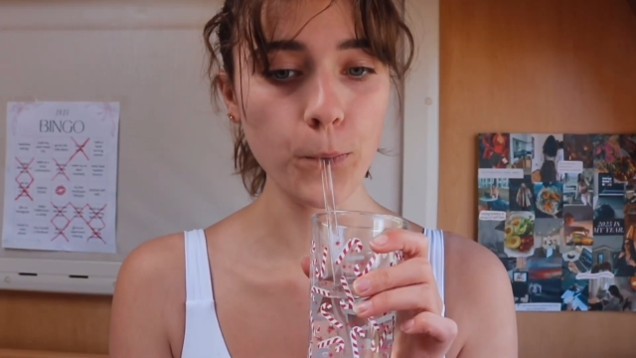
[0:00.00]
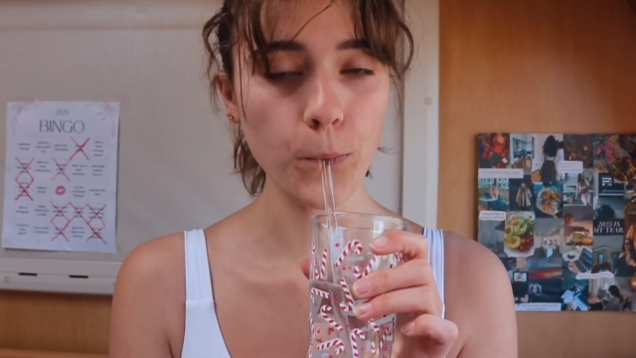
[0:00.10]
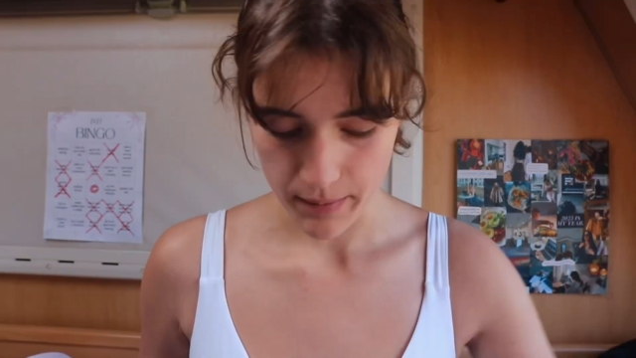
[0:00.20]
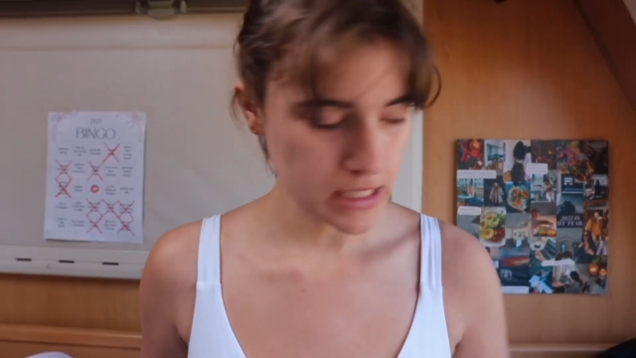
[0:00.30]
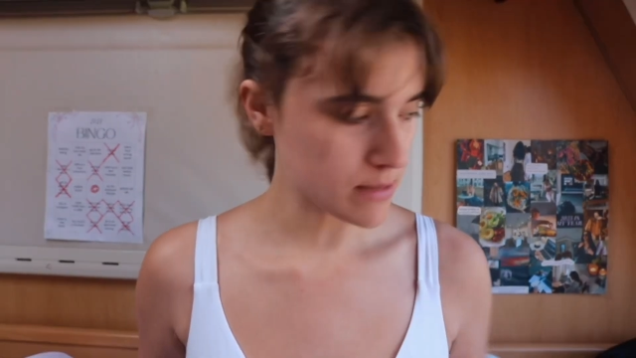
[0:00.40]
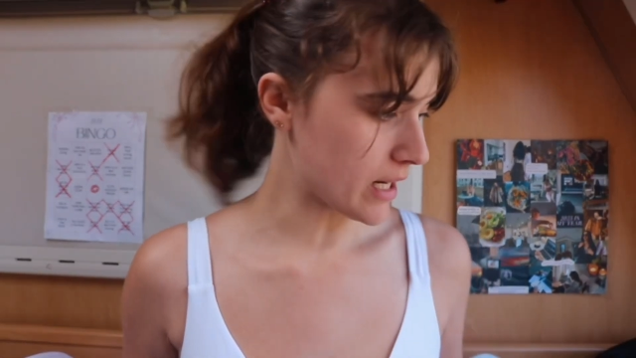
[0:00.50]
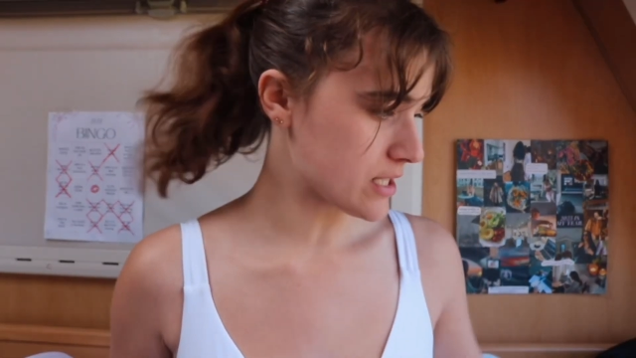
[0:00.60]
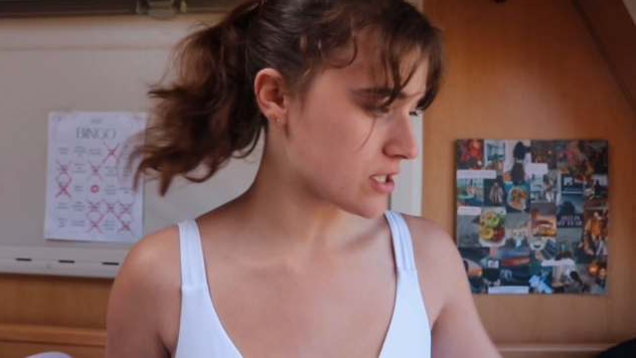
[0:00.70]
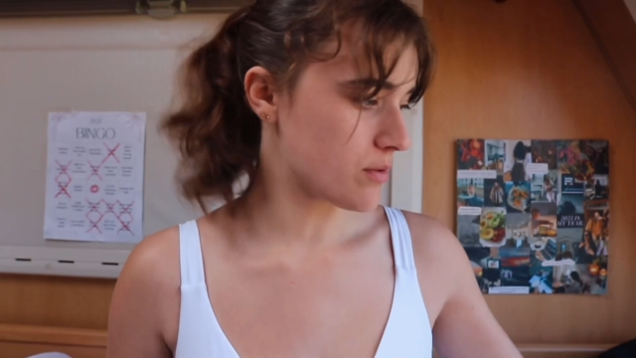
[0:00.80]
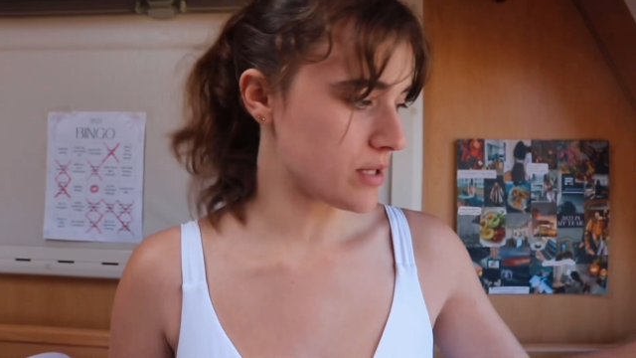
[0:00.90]
I must admit, I
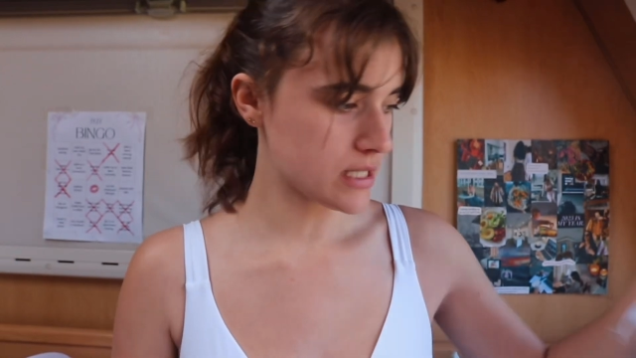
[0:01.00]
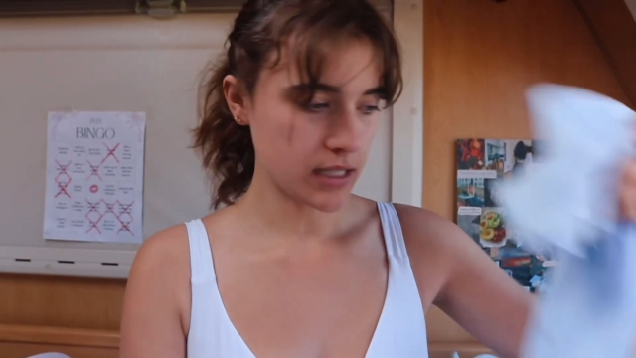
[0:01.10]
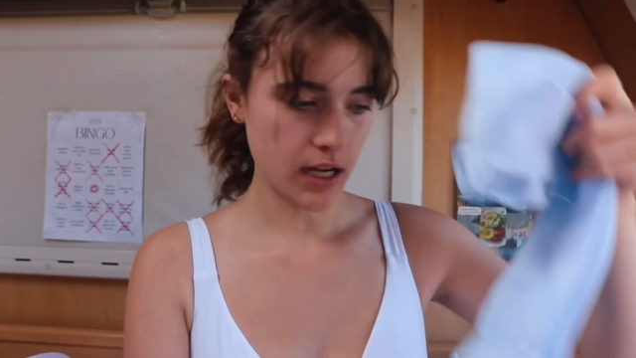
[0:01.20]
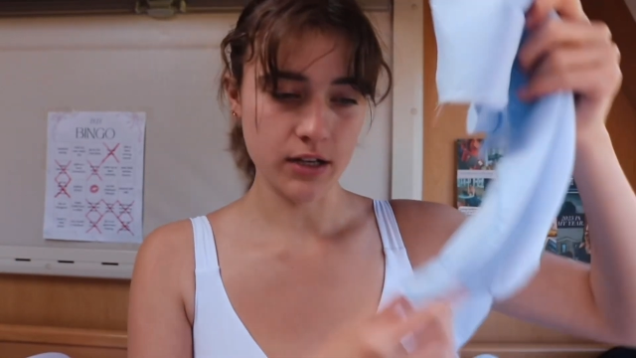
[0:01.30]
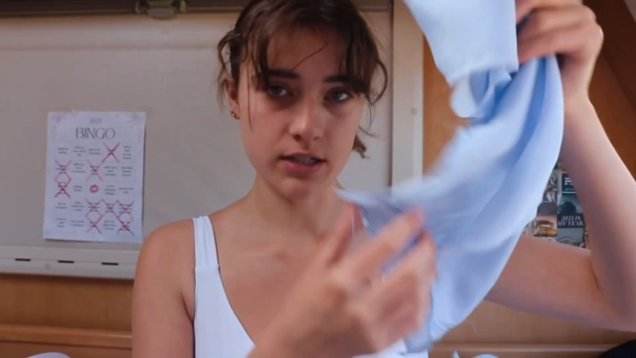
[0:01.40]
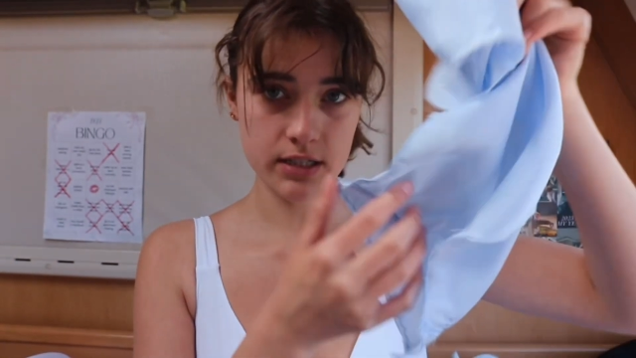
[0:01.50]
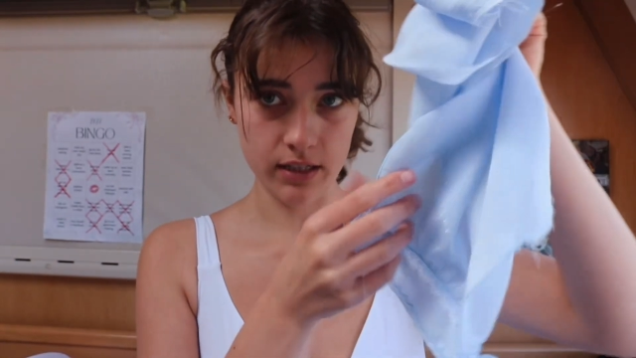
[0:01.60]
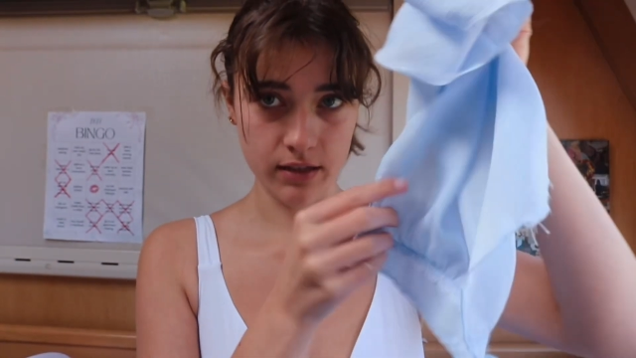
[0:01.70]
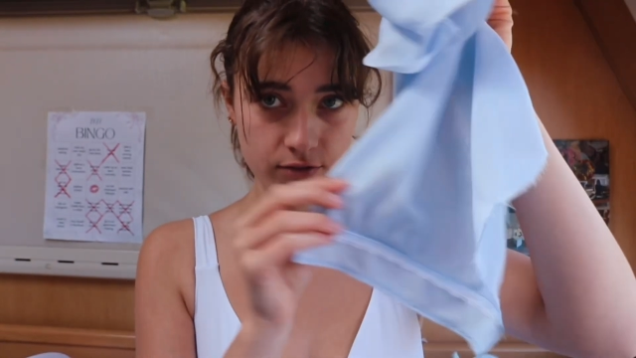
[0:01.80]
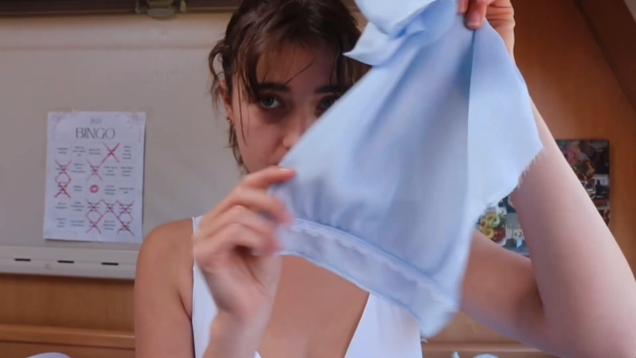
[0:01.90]
sewed this entire
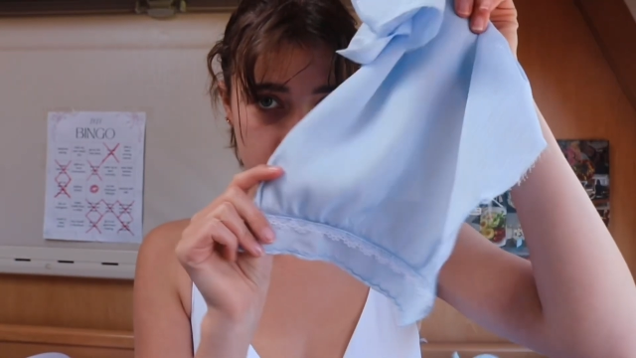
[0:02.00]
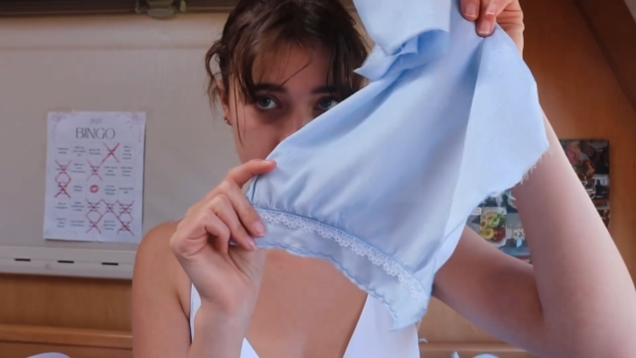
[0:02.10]
sleeve